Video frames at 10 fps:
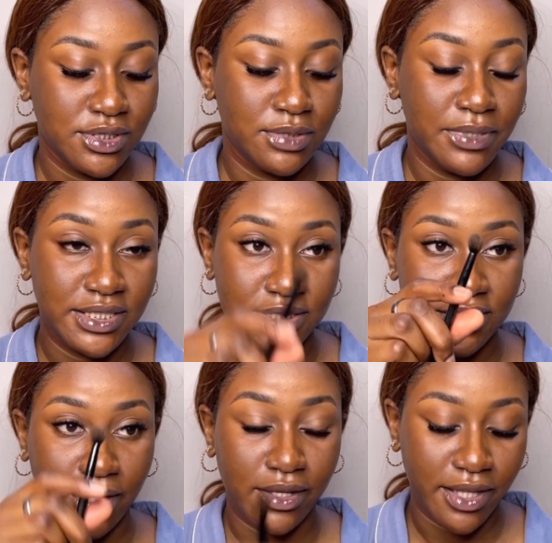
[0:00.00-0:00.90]
to place it
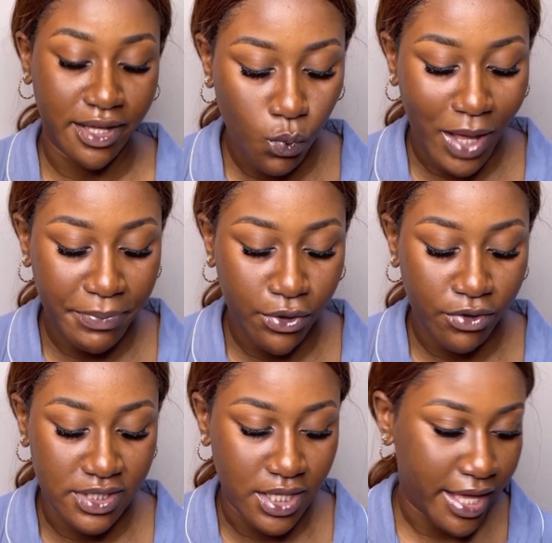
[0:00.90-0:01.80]
earlier, wiping off
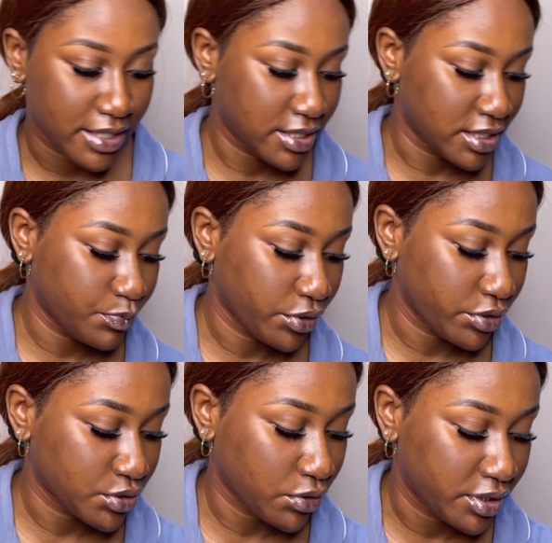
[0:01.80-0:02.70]
the excess
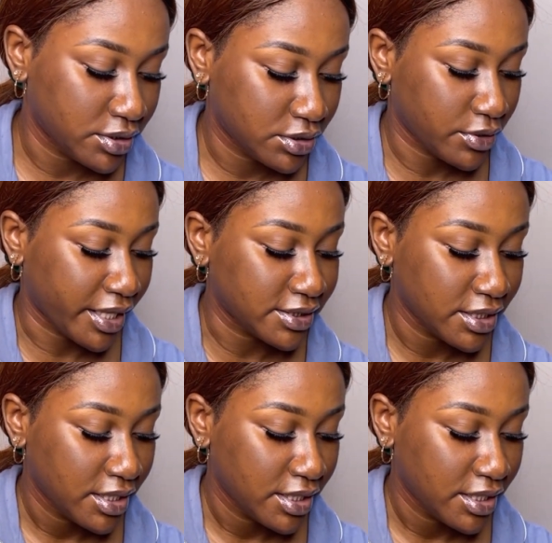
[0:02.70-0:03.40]
product on it so that